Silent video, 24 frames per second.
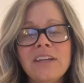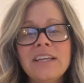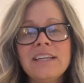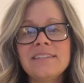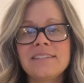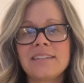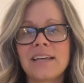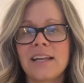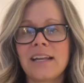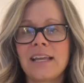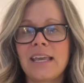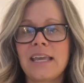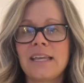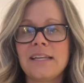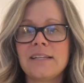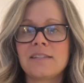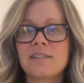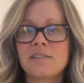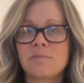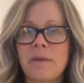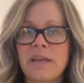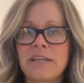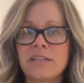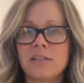a dedicated
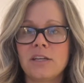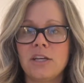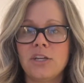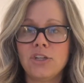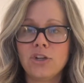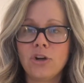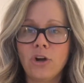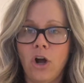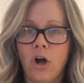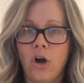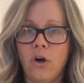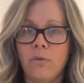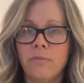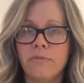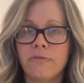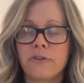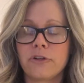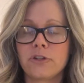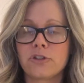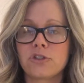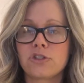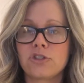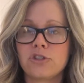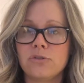space in your home for
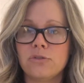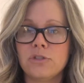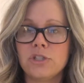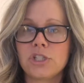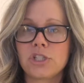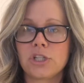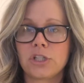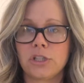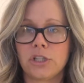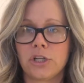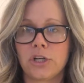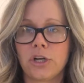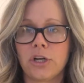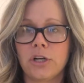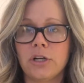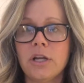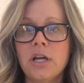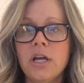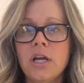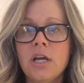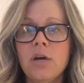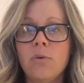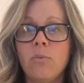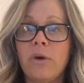your student to learn
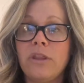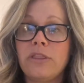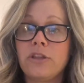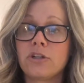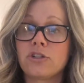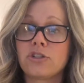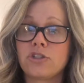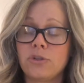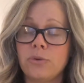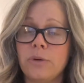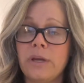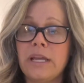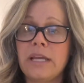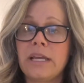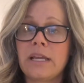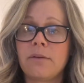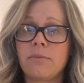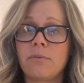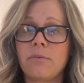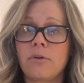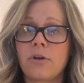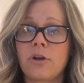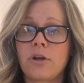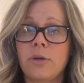when they're doing
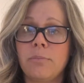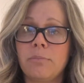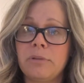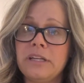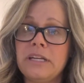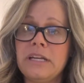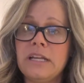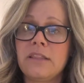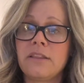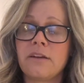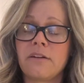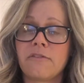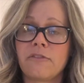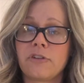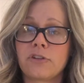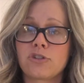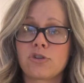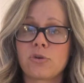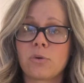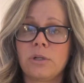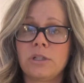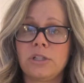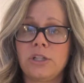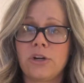and completing their
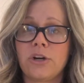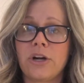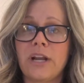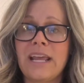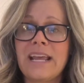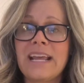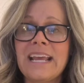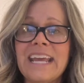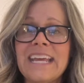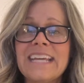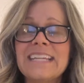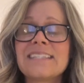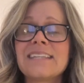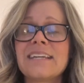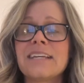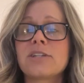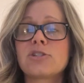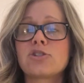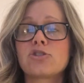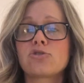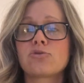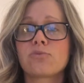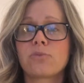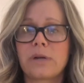virtual learning is
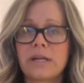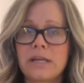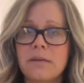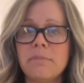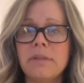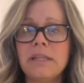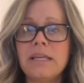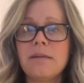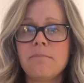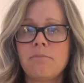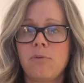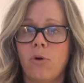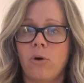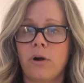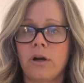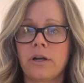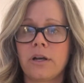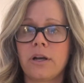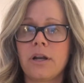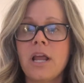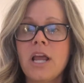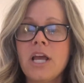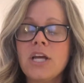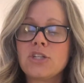extremely
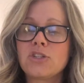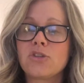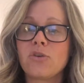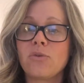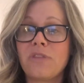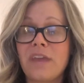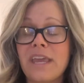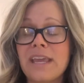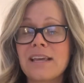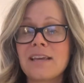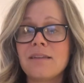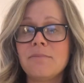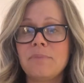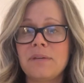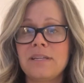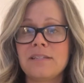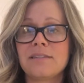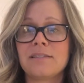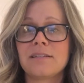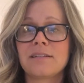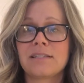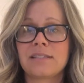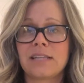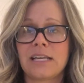important so they can be
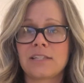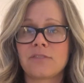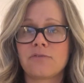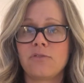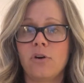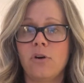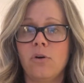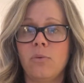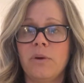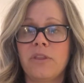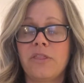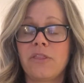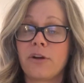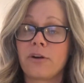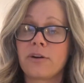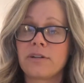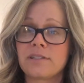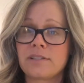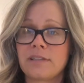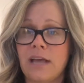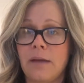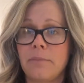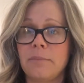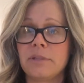successful with their
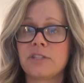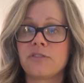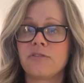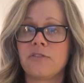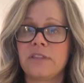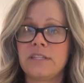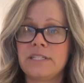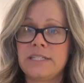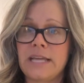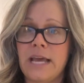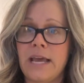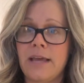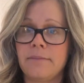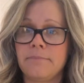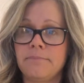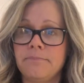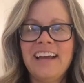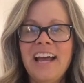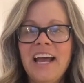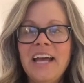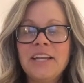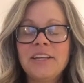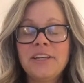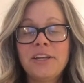assignments for the day.
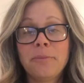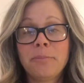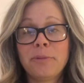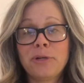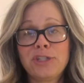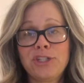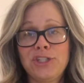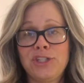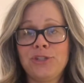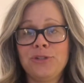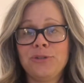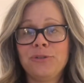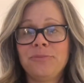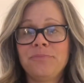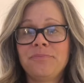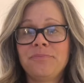Number 2,